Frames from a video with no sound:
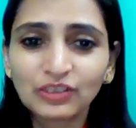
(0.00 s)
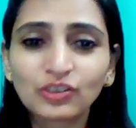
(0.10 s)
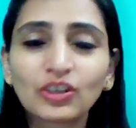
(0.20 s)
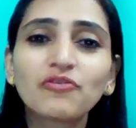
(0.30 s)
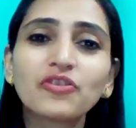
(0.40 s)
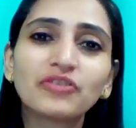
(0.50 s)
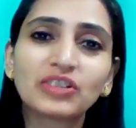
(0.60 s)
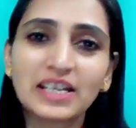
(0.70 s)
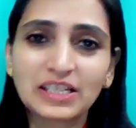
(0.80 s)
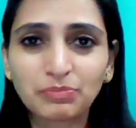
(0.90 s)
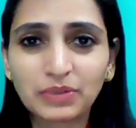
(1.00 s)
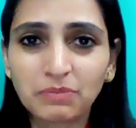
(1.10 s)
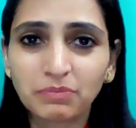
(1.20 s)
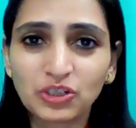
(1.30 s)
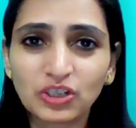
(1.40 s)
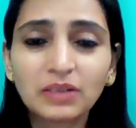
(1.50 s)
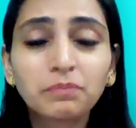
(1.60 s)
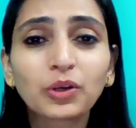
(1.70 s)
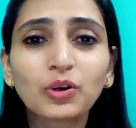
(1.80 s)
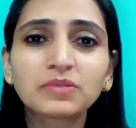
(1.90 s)
350 SPM machine,
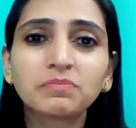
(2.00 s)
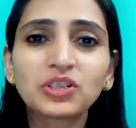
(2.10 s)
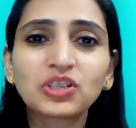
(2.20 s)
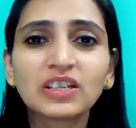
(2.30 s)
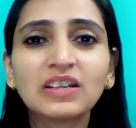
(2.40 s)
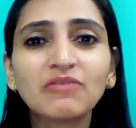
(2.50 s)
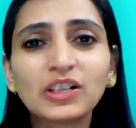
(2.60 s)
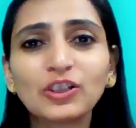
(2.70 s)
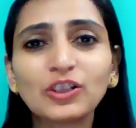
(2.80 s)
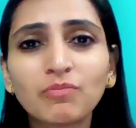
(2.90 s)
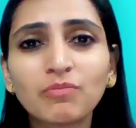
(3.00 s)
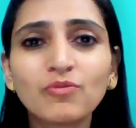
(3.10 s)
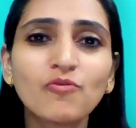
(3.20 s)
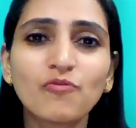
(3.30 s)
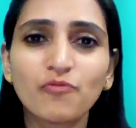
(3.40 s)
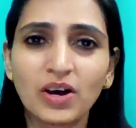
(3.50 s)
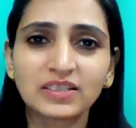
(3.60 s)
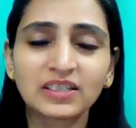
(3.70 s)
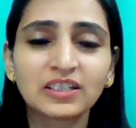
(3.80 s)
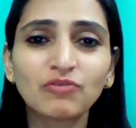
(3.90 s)
because machine will not move
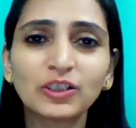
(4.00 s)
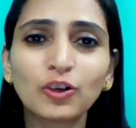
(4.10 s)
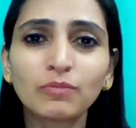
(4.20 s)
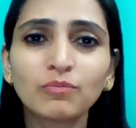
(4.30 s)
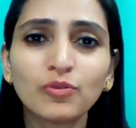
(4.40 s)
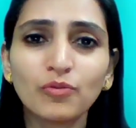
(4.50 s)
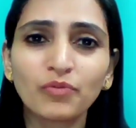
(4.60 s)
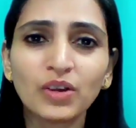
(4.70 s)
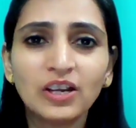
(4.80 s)
fast. It will not move.